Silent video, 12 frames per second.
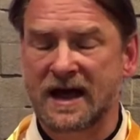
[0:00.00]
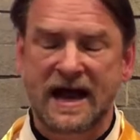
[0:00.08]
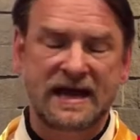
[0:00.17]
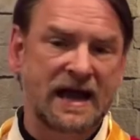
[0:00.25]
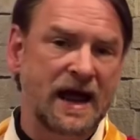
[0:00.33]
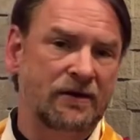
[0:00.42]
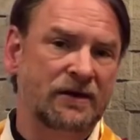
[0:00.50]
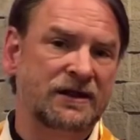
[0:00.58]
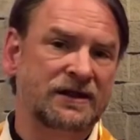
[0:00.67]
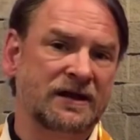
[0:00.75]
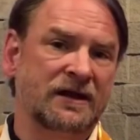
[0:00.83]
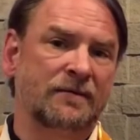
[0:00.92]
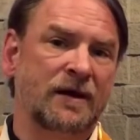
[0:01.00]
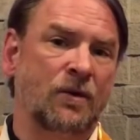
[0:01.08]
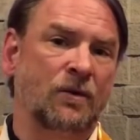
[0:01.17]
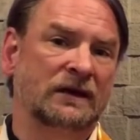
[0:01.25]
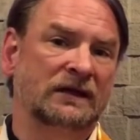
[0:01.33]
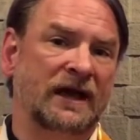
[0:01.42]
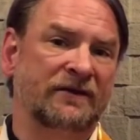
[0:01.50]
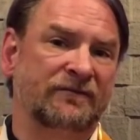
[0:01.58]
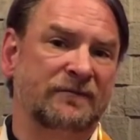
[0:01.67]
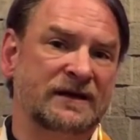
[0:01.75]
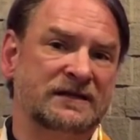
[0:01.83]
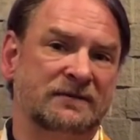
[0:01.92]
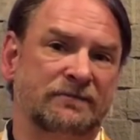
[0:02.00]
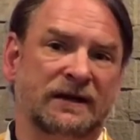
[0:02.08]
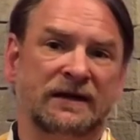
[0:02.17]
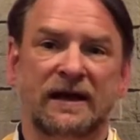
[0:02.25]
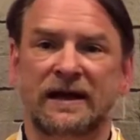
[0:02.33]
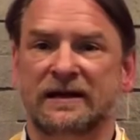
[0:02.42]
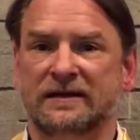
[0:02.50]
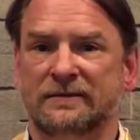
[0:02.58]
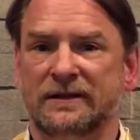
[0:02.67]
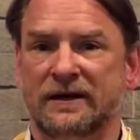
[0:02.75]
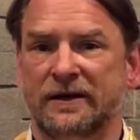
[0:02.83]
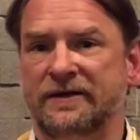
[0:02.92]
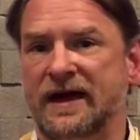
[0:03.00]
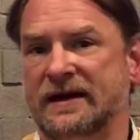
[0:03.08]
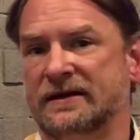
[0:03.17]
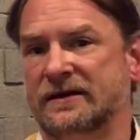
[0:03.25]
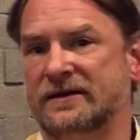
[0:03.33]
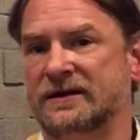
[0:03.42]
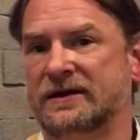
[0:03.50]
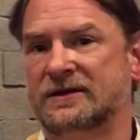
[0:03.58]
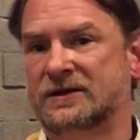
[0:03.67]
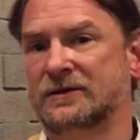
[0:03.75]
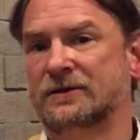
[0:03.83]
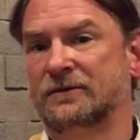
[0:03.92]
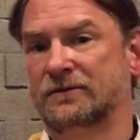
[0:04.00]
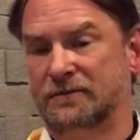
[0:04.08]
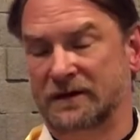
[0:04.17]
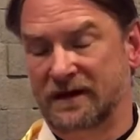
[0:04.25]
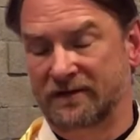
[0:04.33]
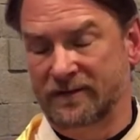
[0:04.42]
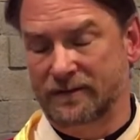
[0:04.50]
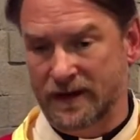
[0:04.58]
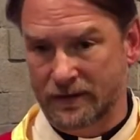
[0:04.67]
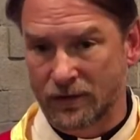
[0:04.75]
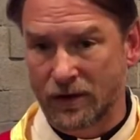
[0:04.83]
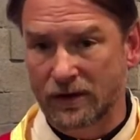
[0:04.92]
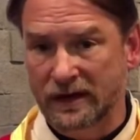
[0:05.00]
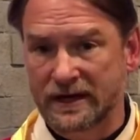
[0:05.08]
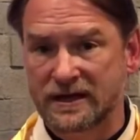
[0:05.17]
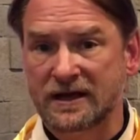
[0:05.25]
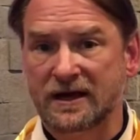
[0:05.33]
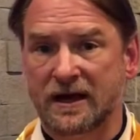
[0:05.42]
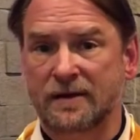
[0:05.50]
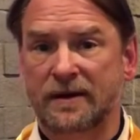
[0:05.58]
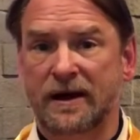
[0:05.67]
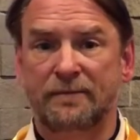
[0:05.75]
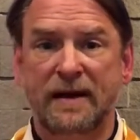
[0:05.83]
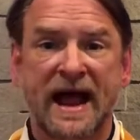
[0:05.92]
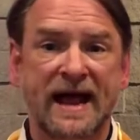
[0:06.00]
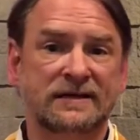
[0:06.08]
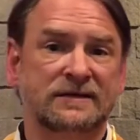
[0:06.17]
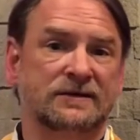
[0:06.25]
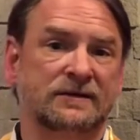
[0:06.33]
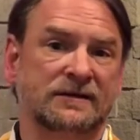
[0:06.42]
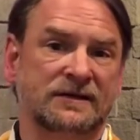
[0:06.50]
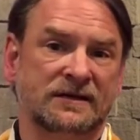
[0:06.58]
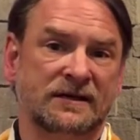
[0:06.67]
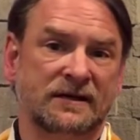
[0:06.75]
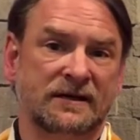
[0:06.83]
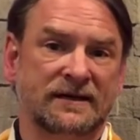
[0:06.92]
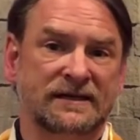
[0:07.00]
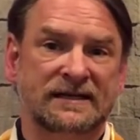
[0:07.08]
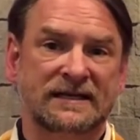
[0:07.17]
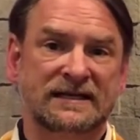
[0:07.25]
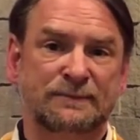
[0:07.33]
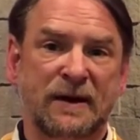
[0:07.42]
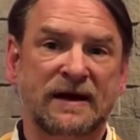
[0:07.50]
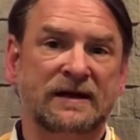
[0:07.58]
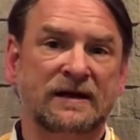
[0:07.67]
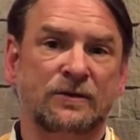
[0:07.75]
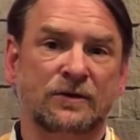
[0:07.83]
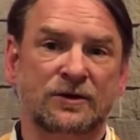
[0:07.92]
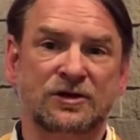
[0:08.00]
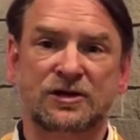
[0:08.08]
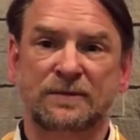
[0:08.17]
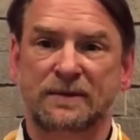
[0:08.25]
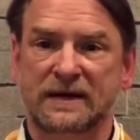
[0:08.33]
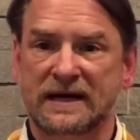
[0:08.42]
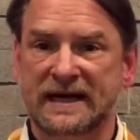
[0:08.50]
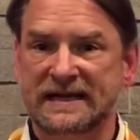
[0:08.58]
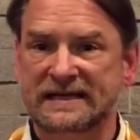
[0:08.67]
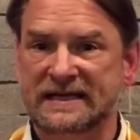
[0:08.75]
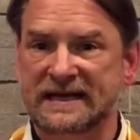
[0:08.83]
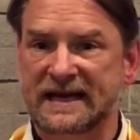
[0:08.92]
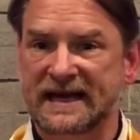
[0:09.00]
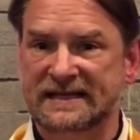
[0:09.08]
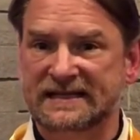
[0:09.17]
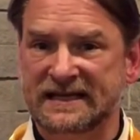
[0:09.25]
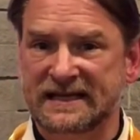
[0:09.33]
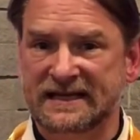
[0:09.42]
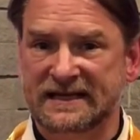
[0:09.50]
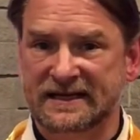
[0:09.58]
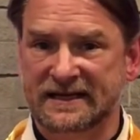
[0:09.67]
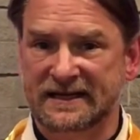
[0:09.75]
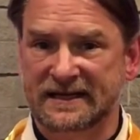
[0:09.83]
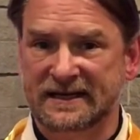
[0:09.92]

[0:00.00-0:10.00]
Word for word: And now I think about what life must have been like in the middle of that, and I think too, but given my role, I think about pastors suspending worship in 1918.